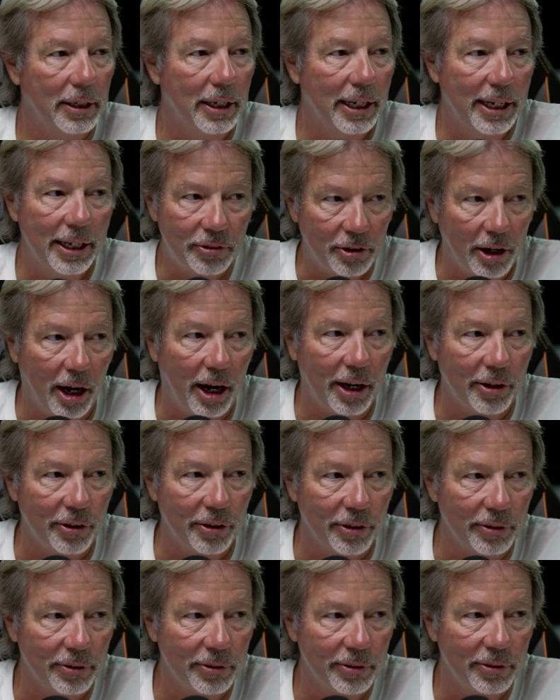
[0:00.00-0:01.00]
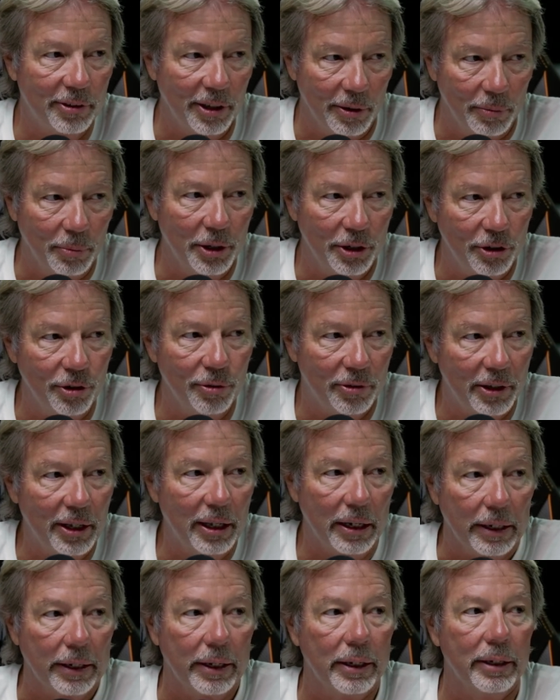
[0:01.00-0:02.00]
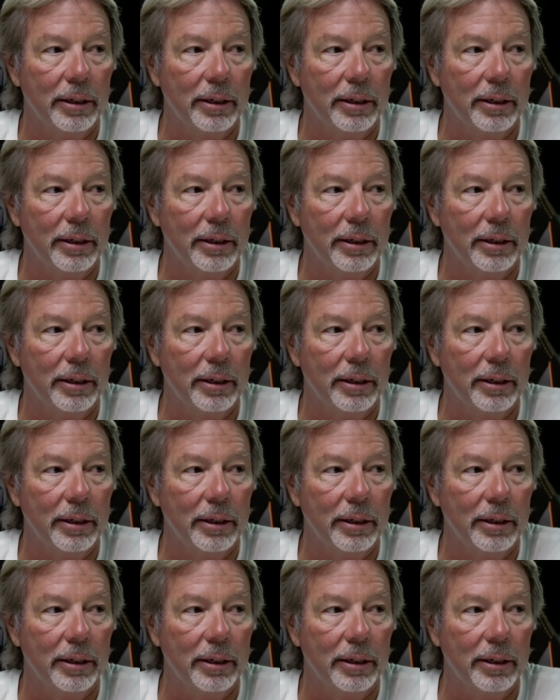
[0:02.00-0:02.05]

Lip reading: it's hotter than when you tinted it.